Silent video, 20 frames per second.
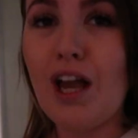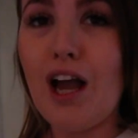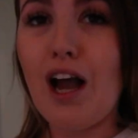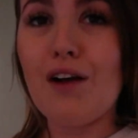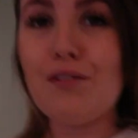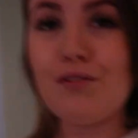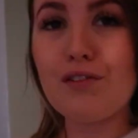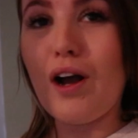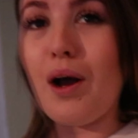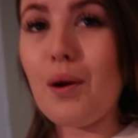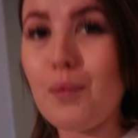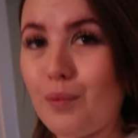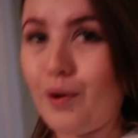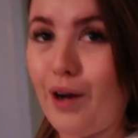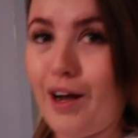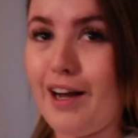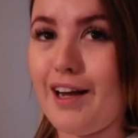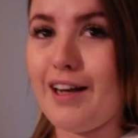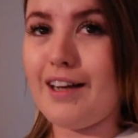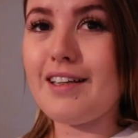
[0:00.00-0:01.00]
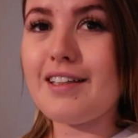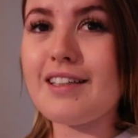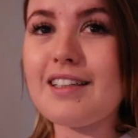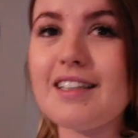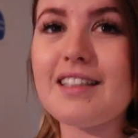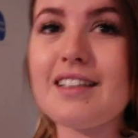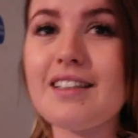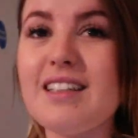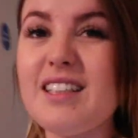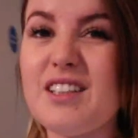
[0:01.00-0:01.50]
I've got work,
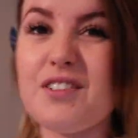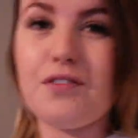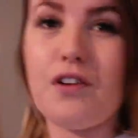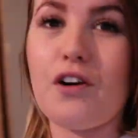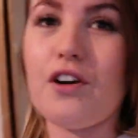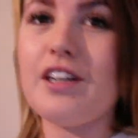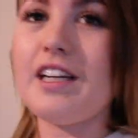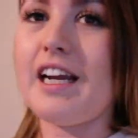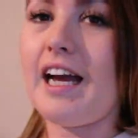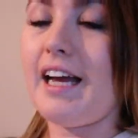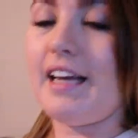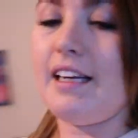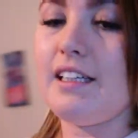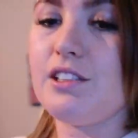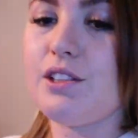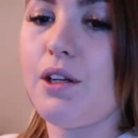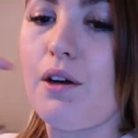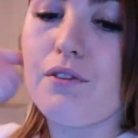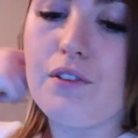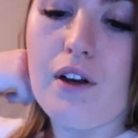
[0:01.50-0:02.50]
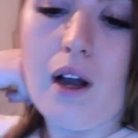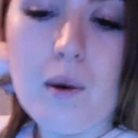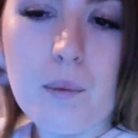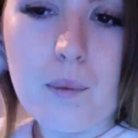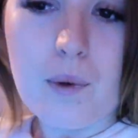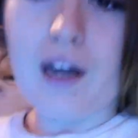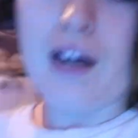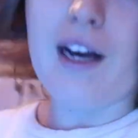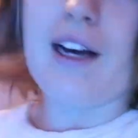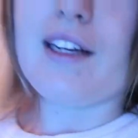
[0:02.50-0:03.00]
it's Friday, so I've got
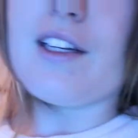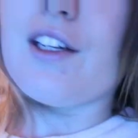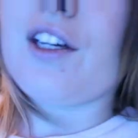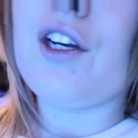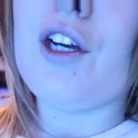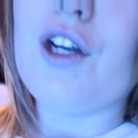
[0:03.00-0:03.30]
work,